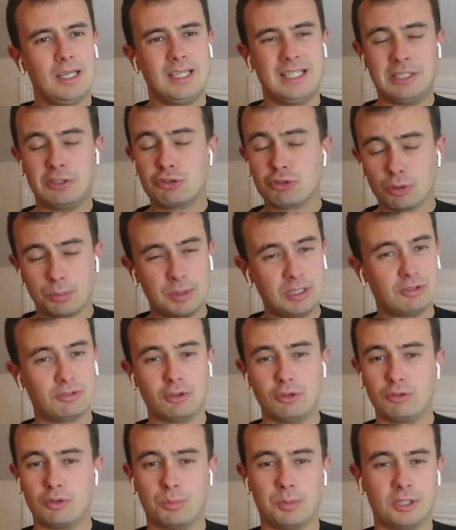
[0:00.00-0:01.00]
He should be
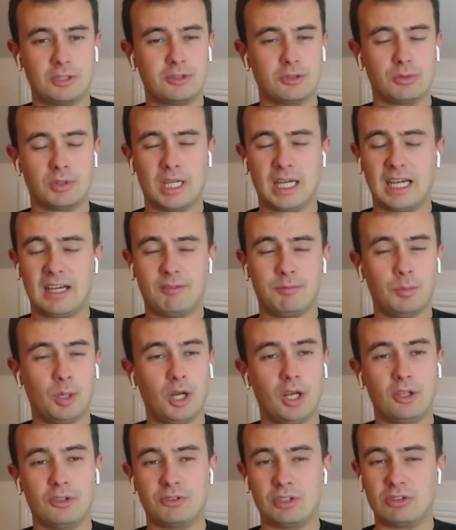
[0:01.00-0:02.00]
suited by 2.5
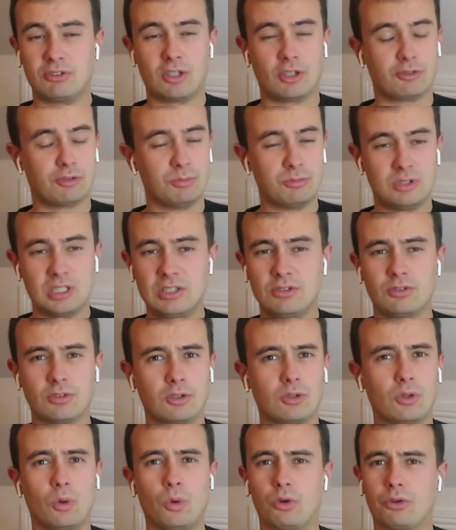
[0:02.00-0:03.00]
miles. He's got some
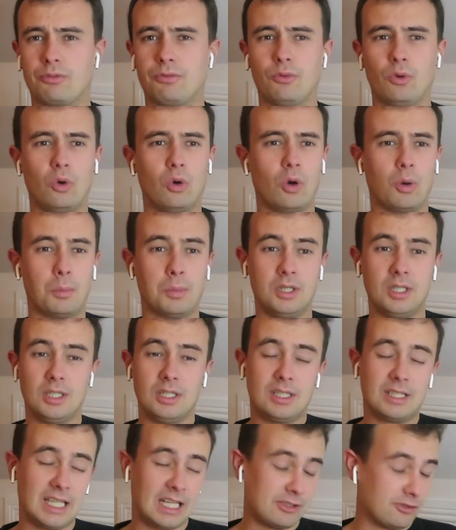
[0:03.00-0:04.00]
decent course form.
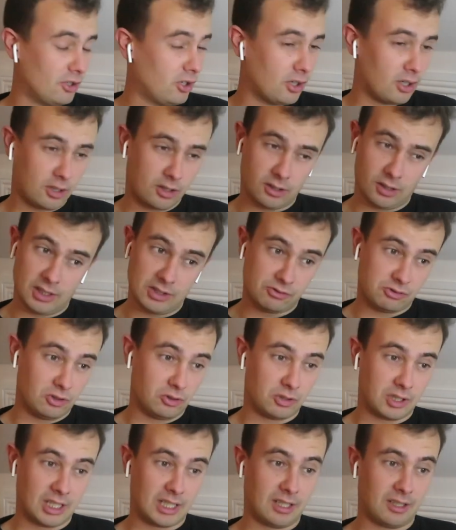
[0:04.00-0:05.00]
That Arkle is
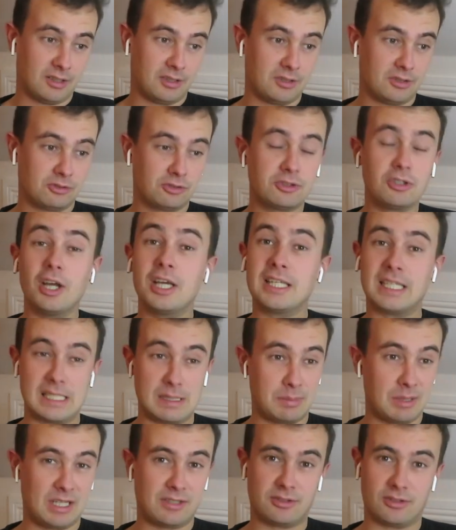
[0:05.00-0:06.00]
looking
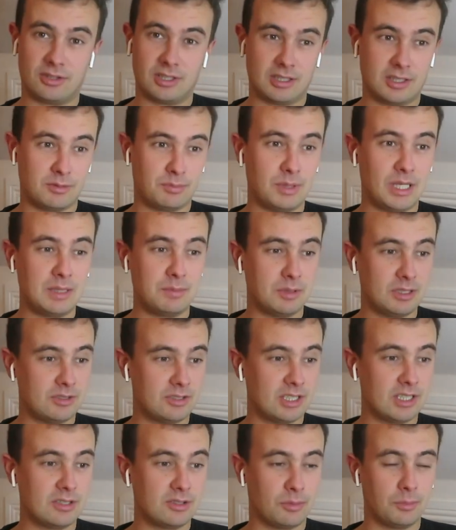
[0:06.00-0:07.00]
slightly better than it maybe
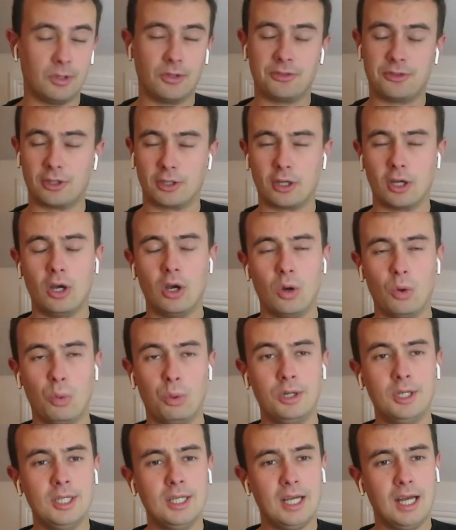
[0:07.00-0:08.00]
did a month
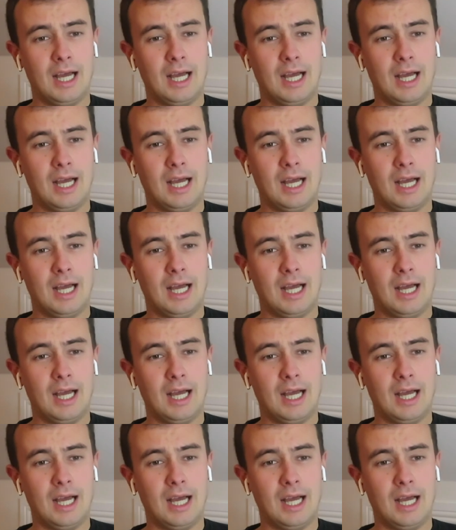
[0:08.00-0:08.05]
ago.